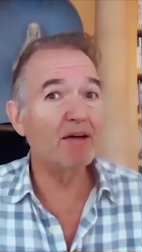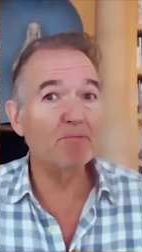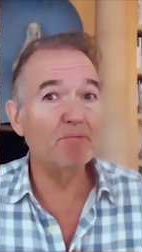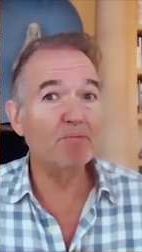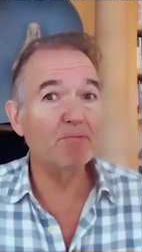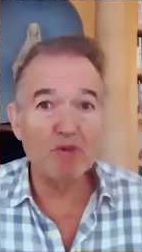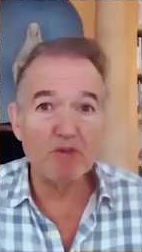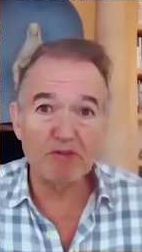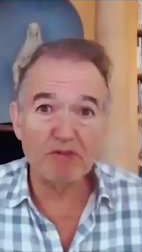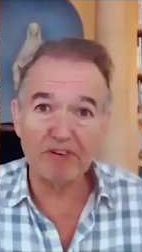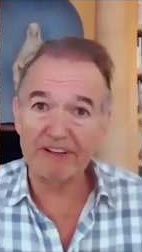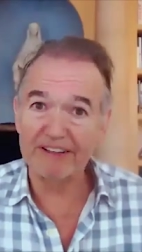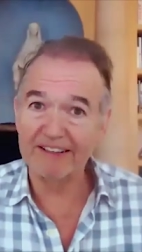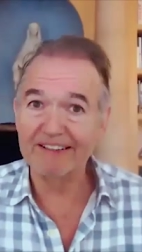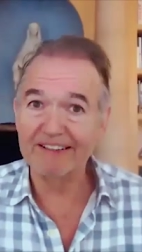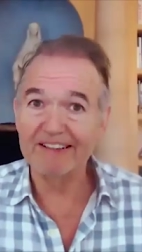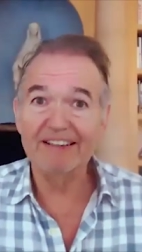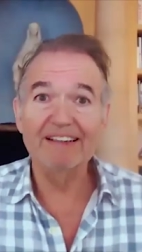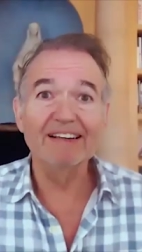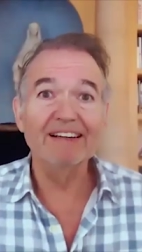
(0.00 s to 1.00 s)

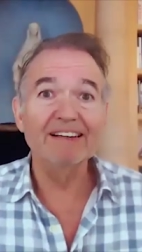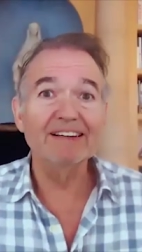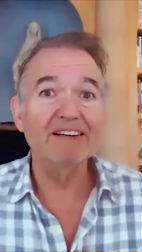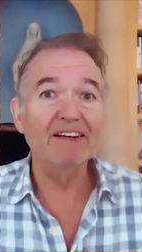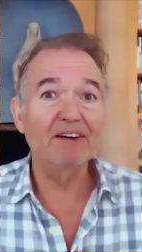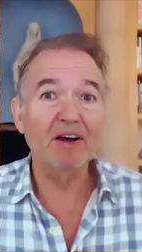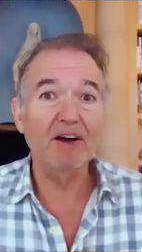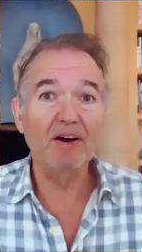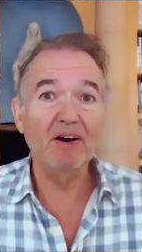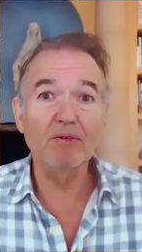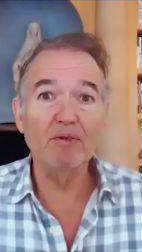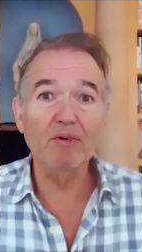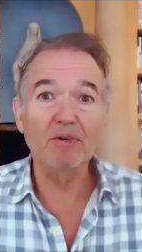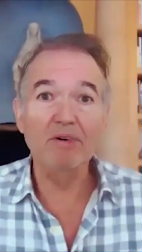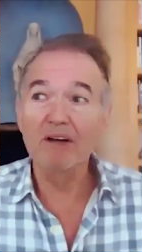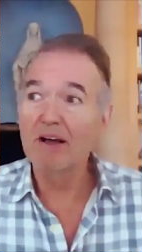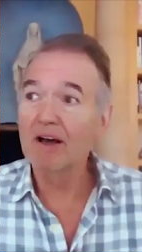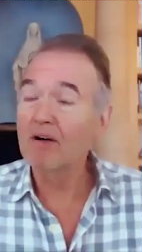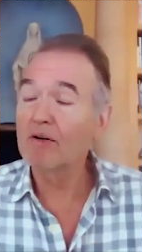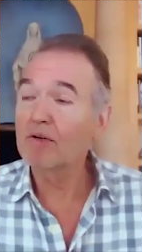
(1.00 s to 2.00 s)
movie? You
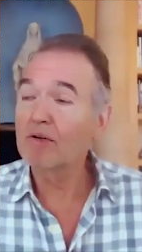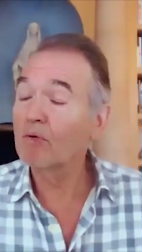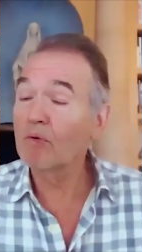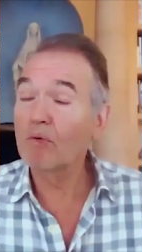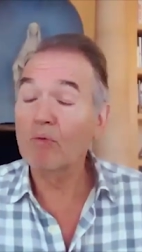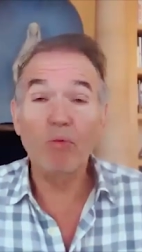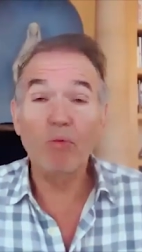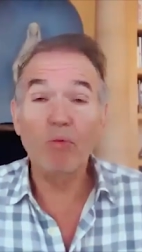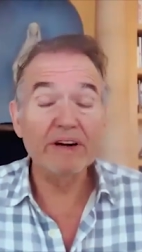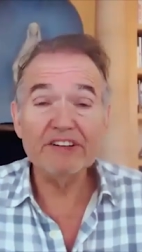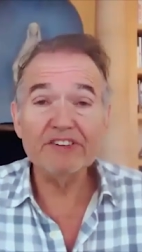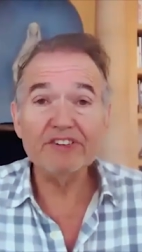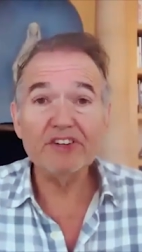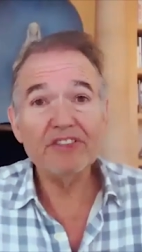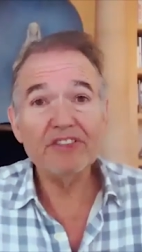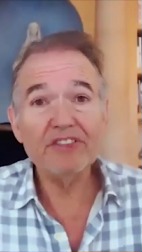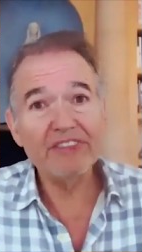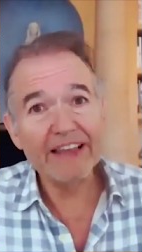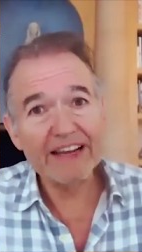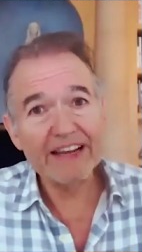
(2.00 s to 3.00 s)
know, what did you
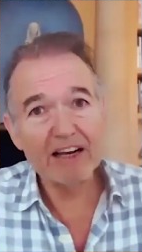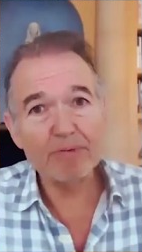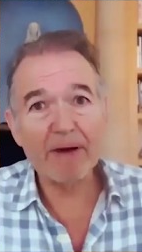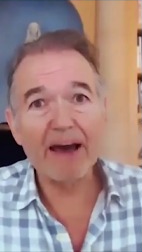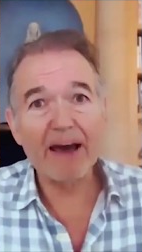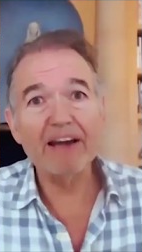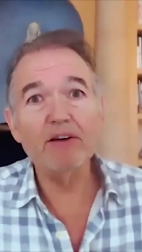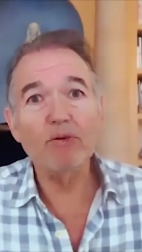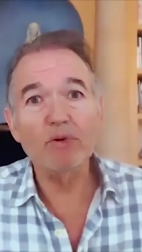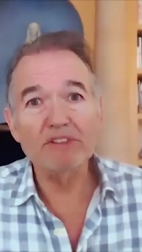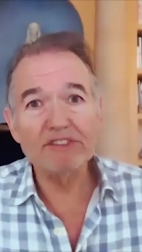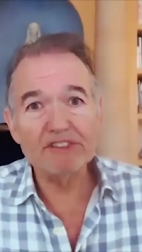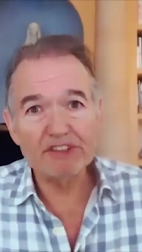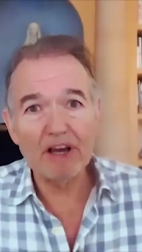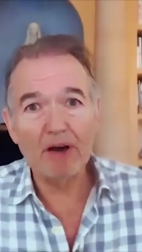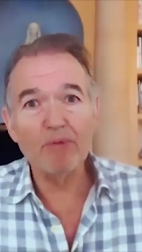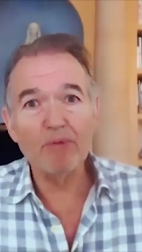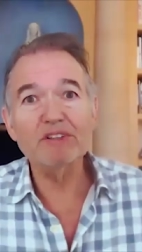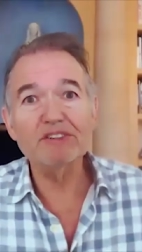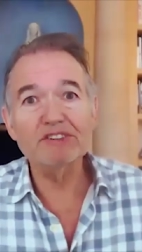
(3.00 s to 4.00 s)
think about it when
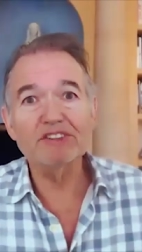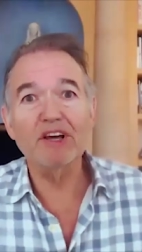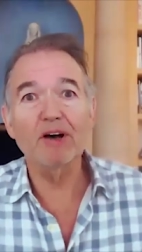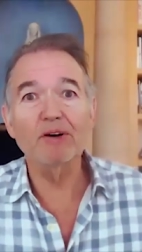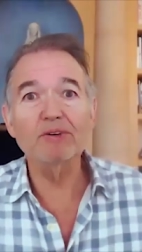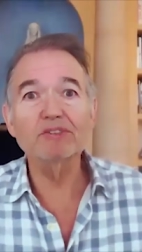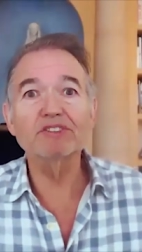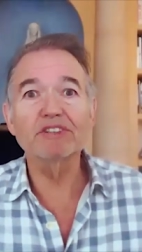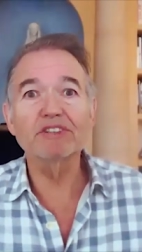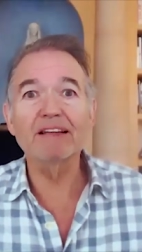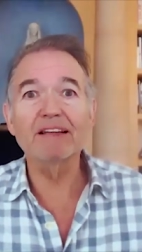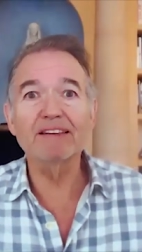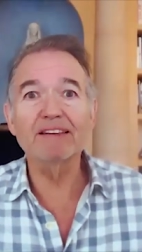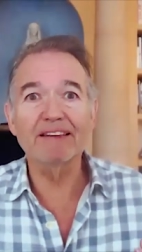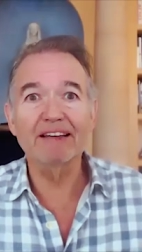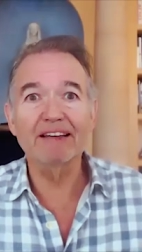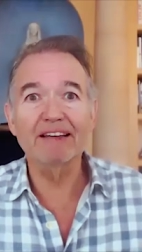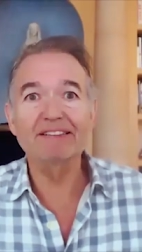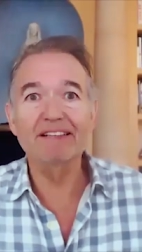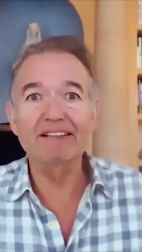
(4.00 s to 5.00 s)
so and so said
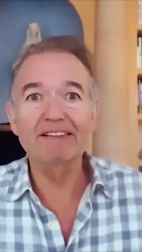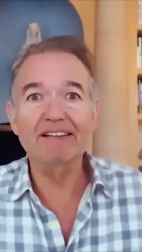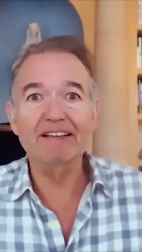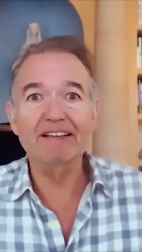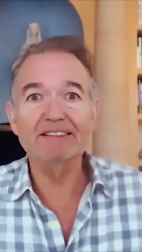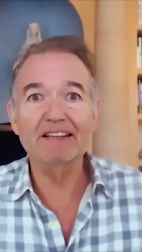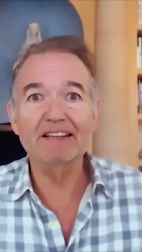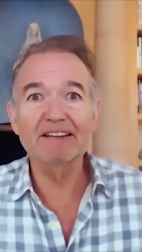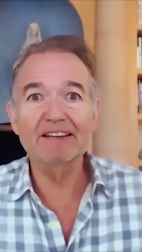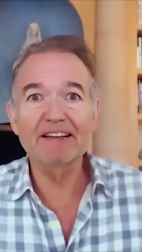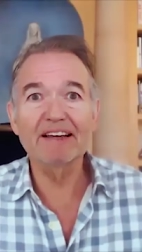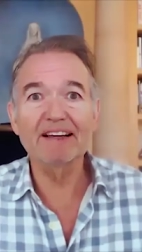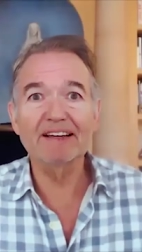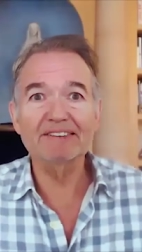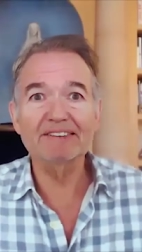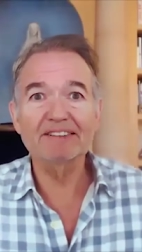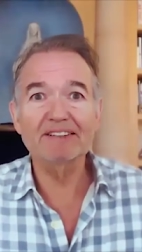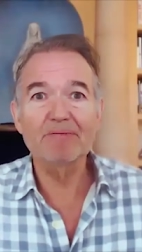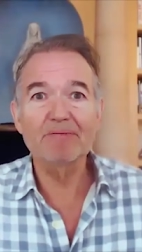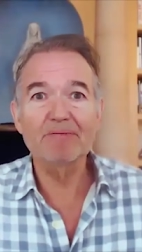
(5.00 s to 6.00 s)
this and this and
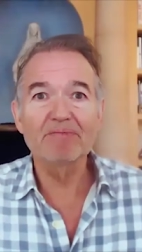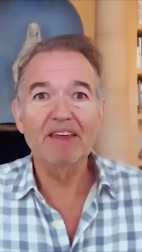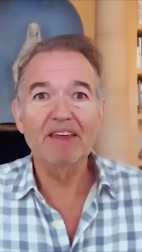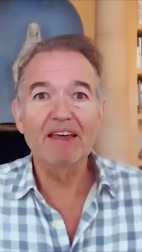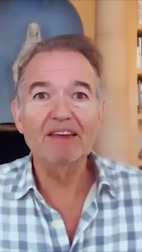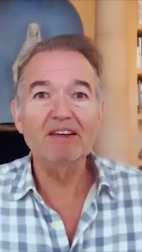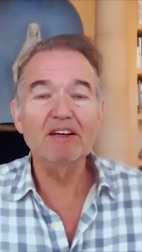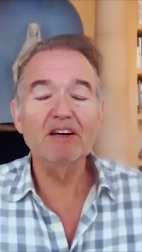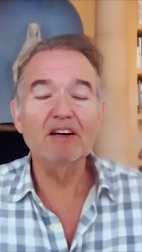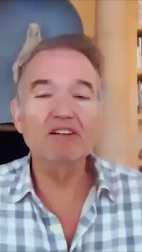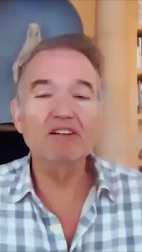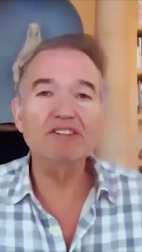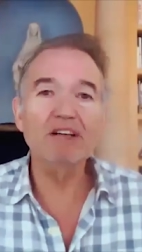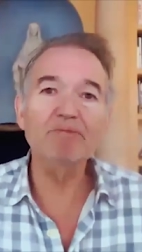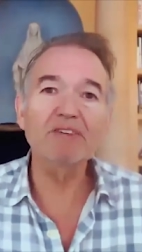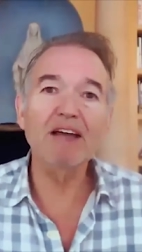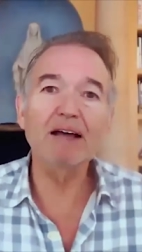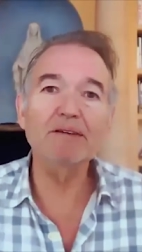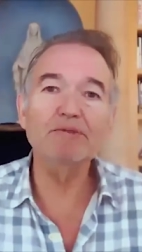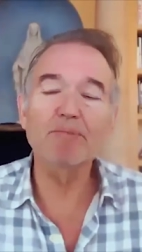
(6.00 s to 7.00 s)
this? you know,
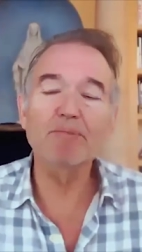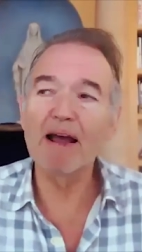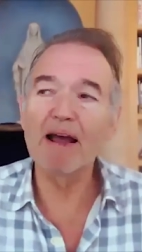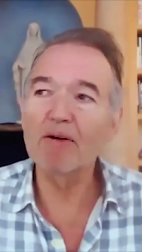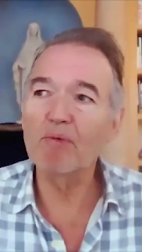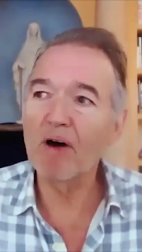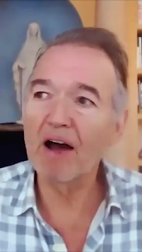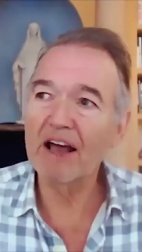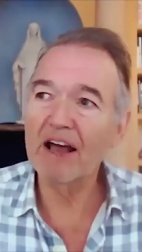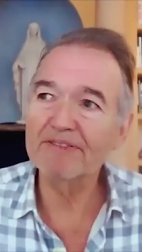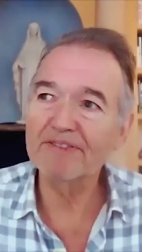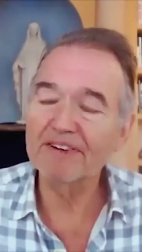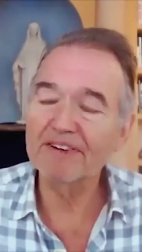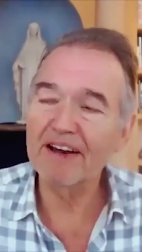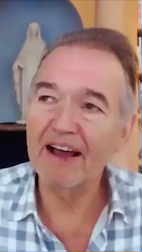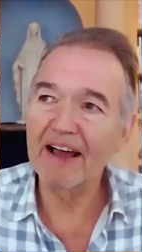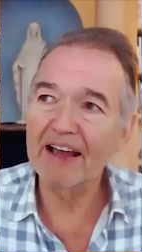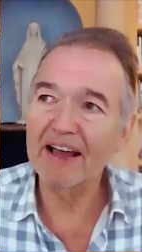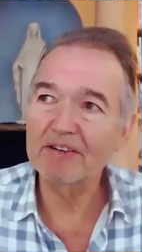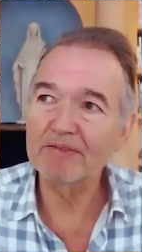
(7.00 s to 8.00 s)
sometimes my wife and
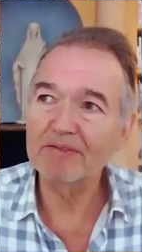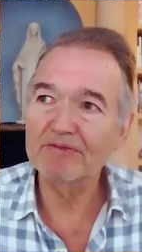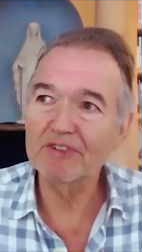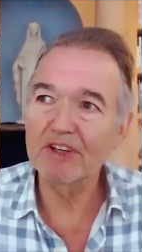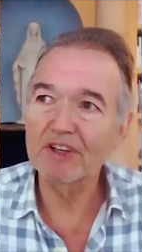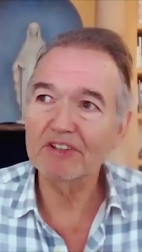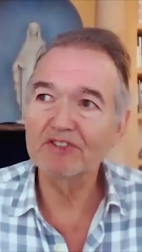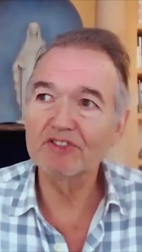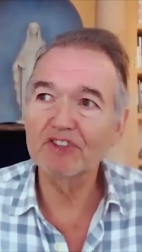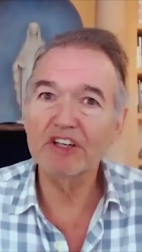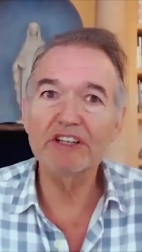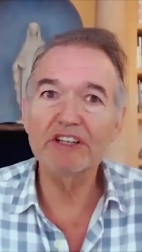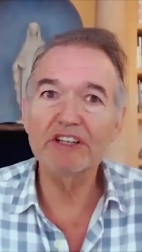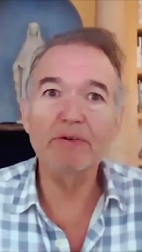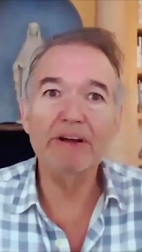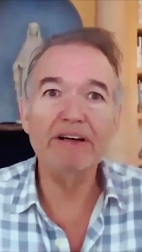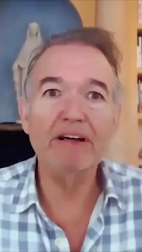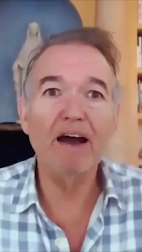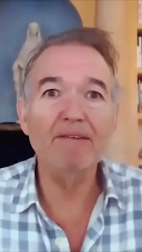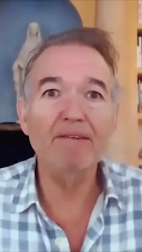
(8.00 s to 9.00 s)
I just
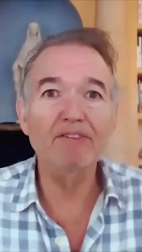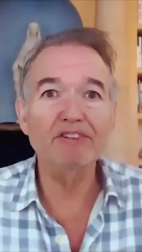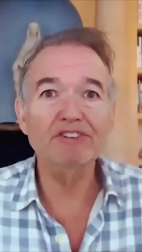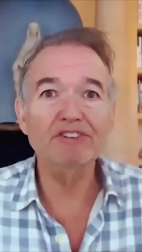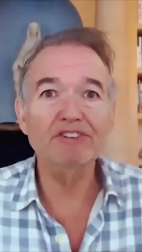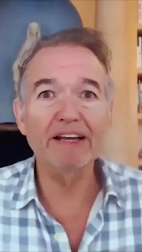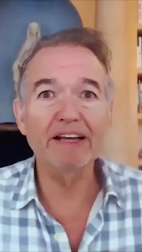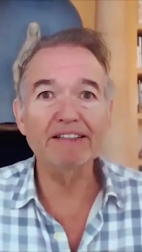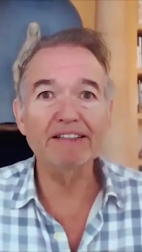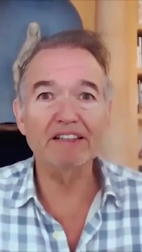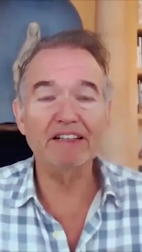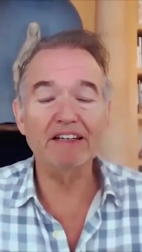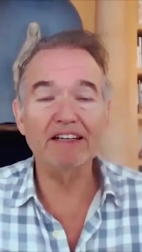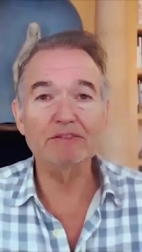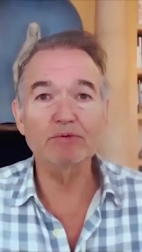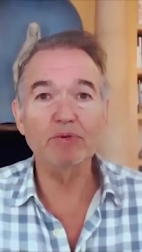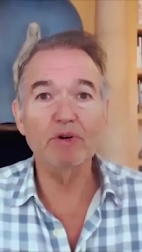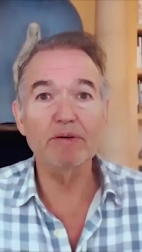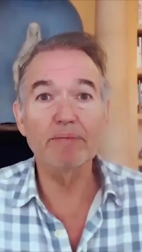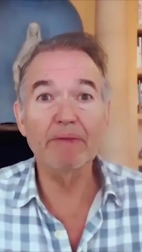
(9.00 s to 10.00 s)
generate conversation
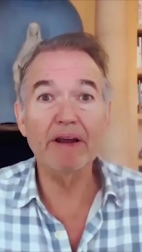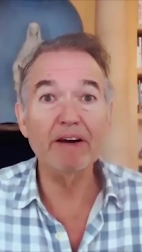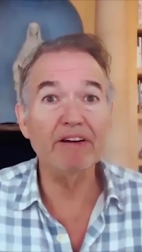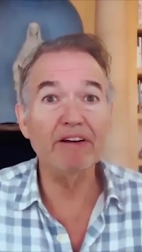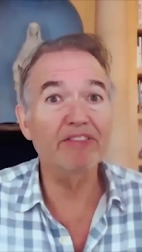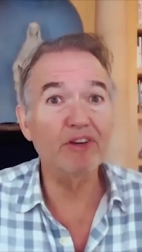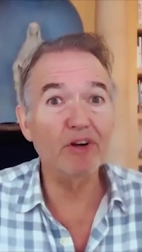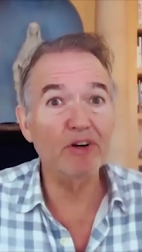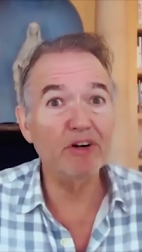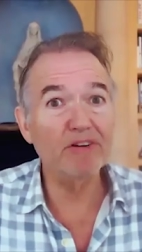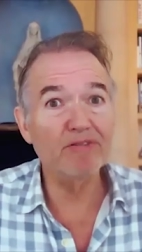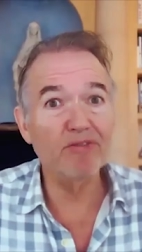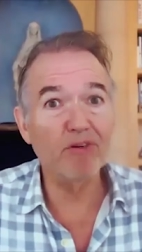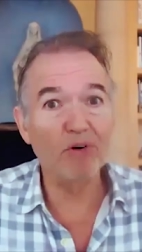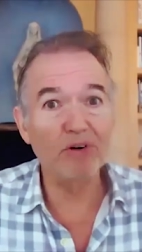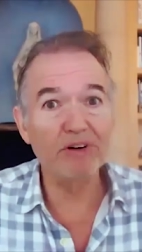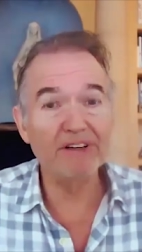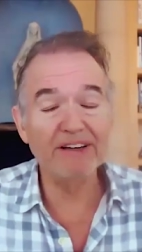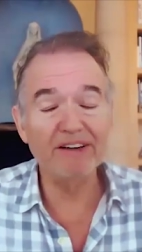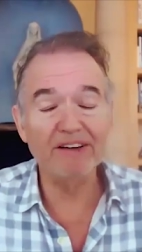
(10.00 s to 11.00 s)
because we are married
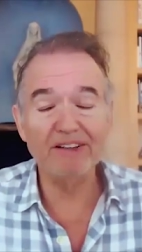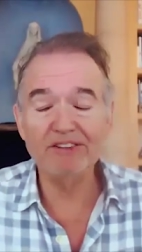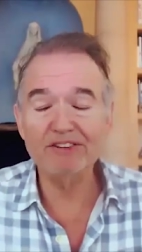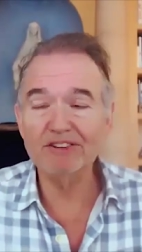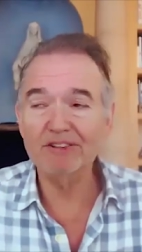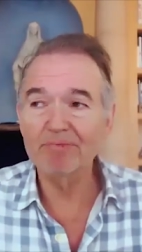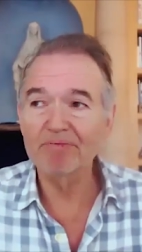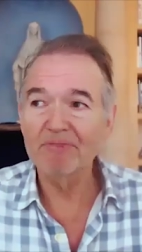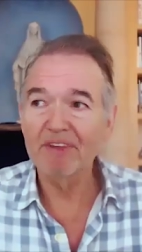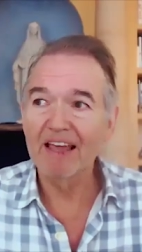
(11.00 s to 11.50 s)
34 years.